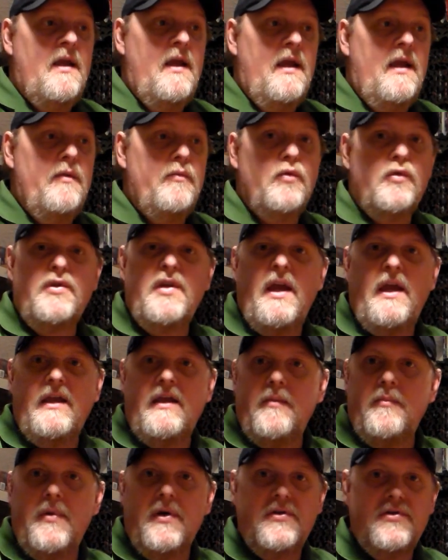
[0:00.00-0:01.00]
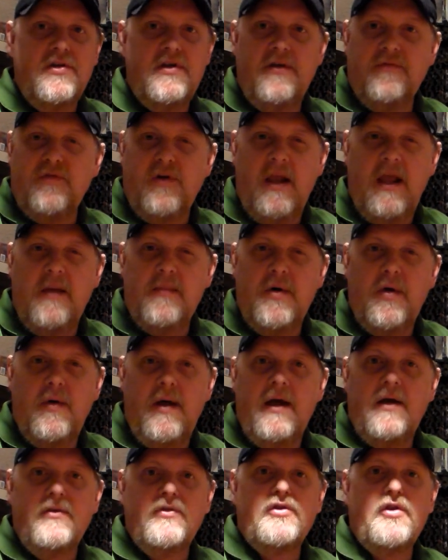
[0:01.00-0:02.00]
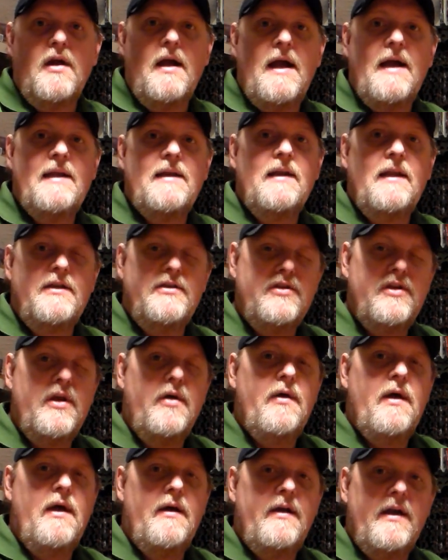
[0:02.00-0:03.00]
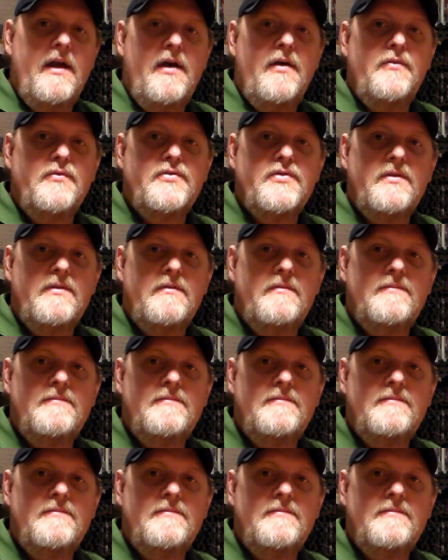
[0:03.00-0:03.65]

And we'll take a bunch of different ammo out and try it and let you know how it goes.